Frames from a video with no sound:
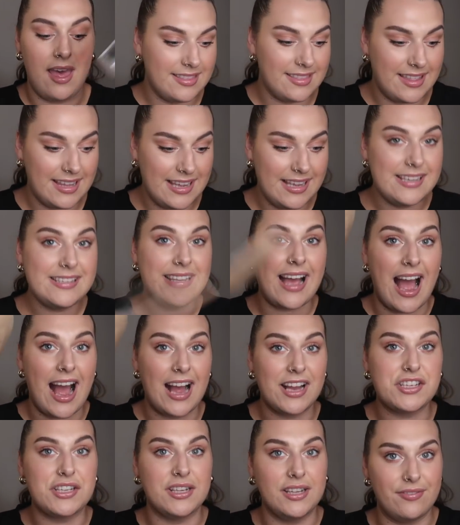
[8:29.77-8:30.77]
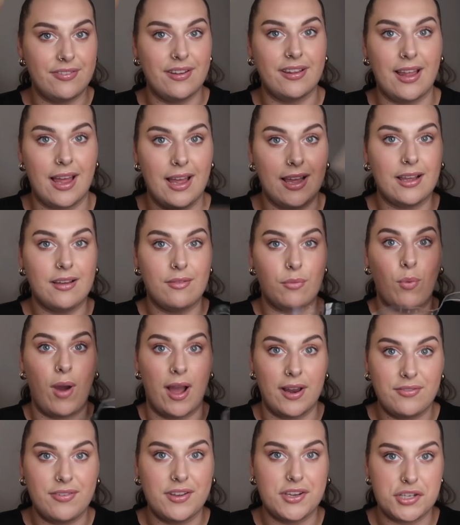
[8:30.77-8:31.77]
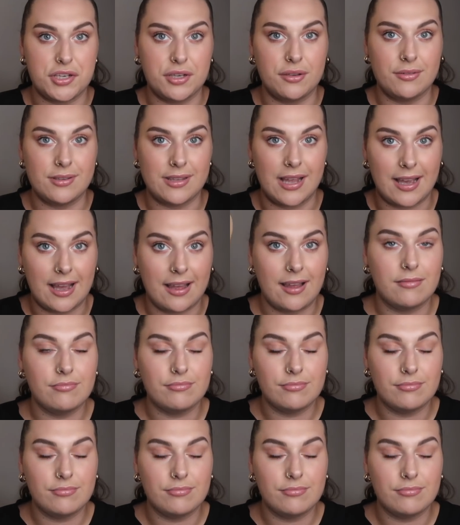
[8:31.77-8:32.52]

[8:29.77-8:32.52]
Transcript: These actually fit like wide fit shoes. Like